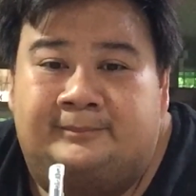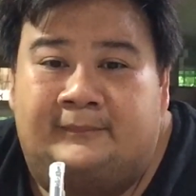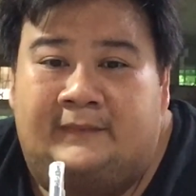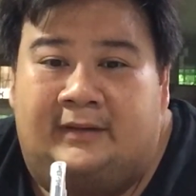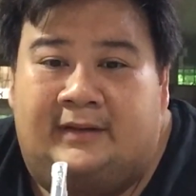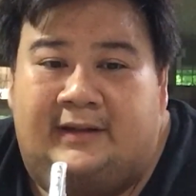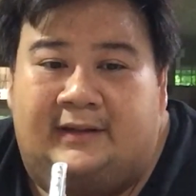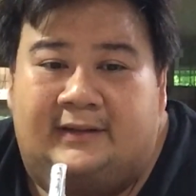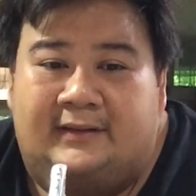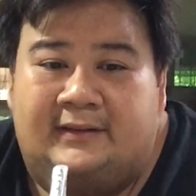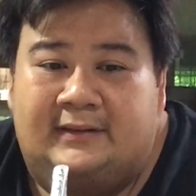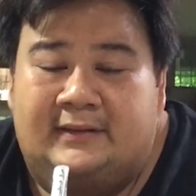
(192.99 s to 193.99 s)

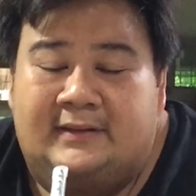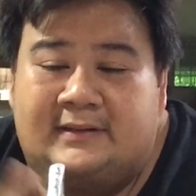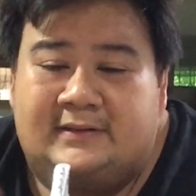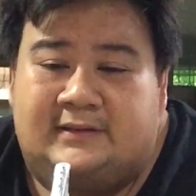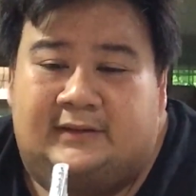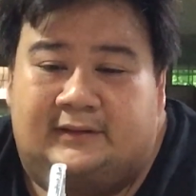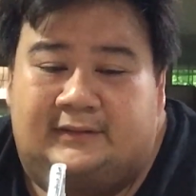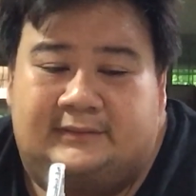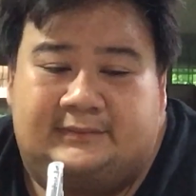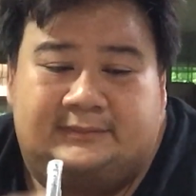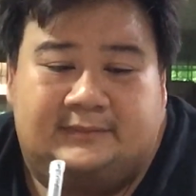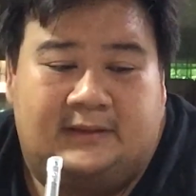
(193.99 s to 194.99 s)
Okay, so
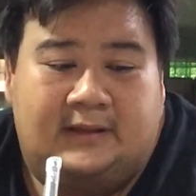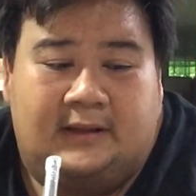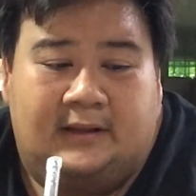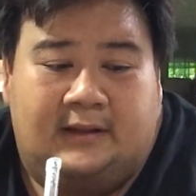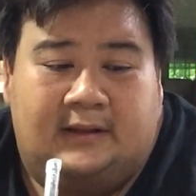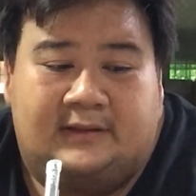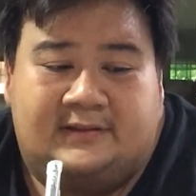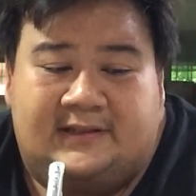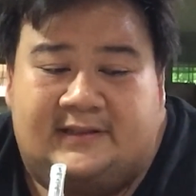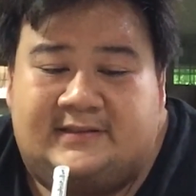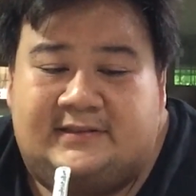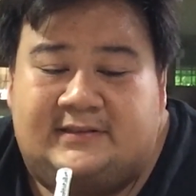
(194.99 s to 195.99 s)

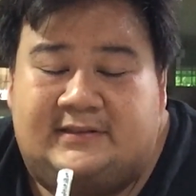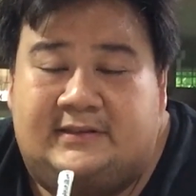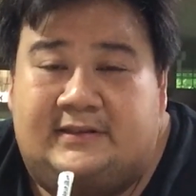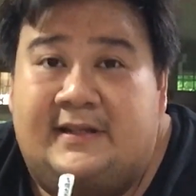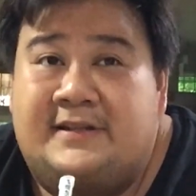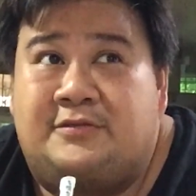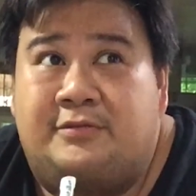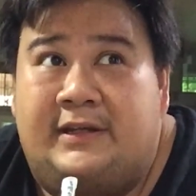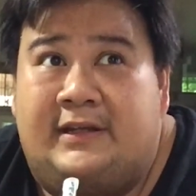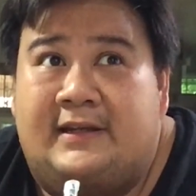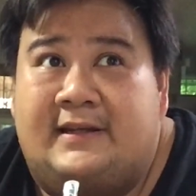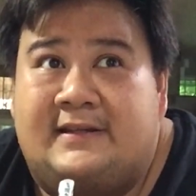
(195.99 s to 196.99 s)
since this
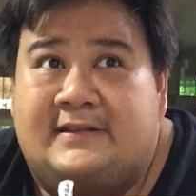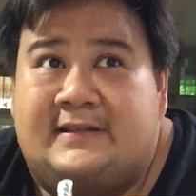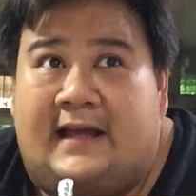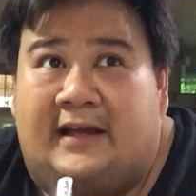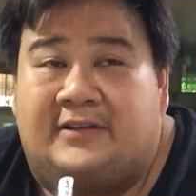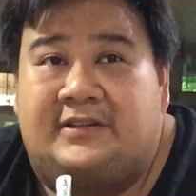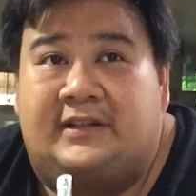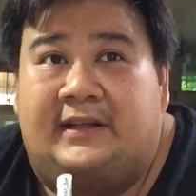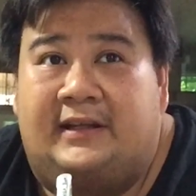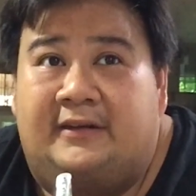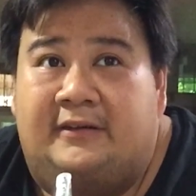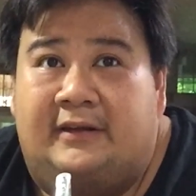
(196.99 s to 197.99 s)
week is
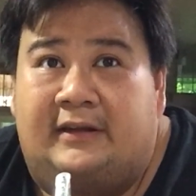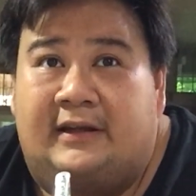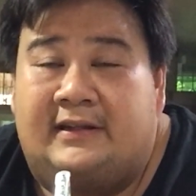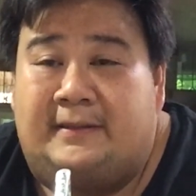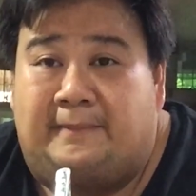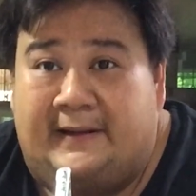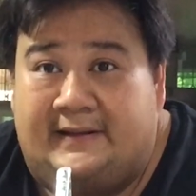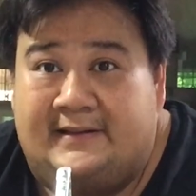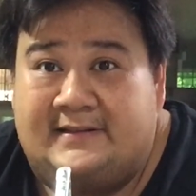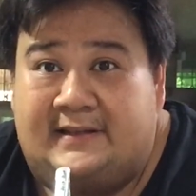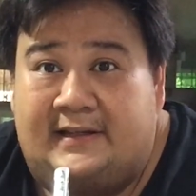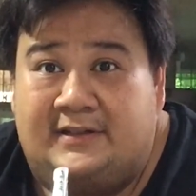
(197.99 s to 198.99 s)
actually
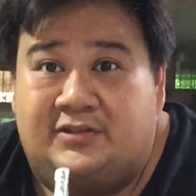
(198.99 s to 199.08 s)
Independence Day,